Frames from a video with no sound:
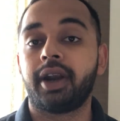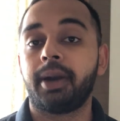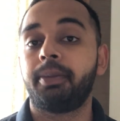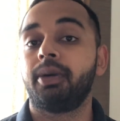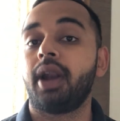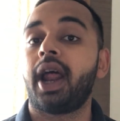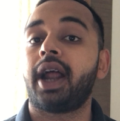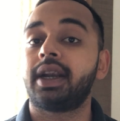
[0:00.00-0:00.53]
Red
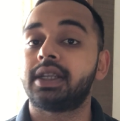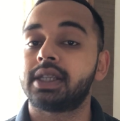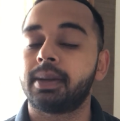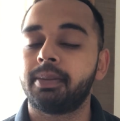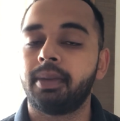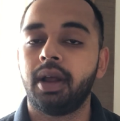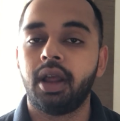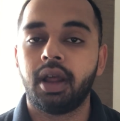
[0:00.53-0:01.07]
Bull had
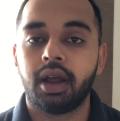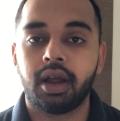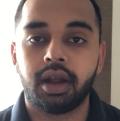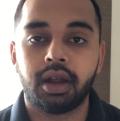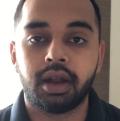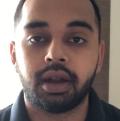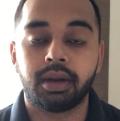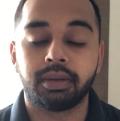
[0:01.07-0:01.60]
some,
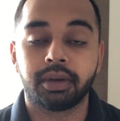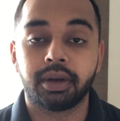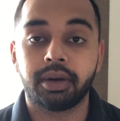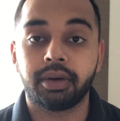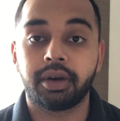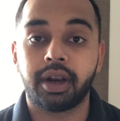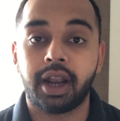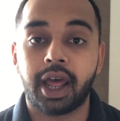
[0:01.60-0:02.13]

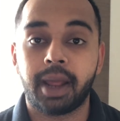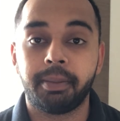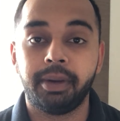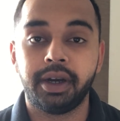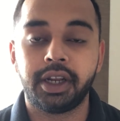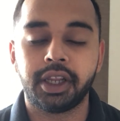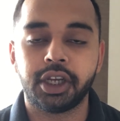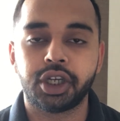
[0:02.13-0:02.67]

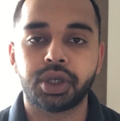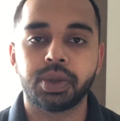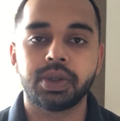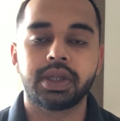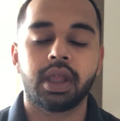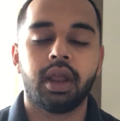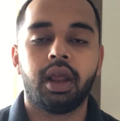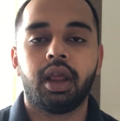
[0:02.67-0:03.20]
reliability issues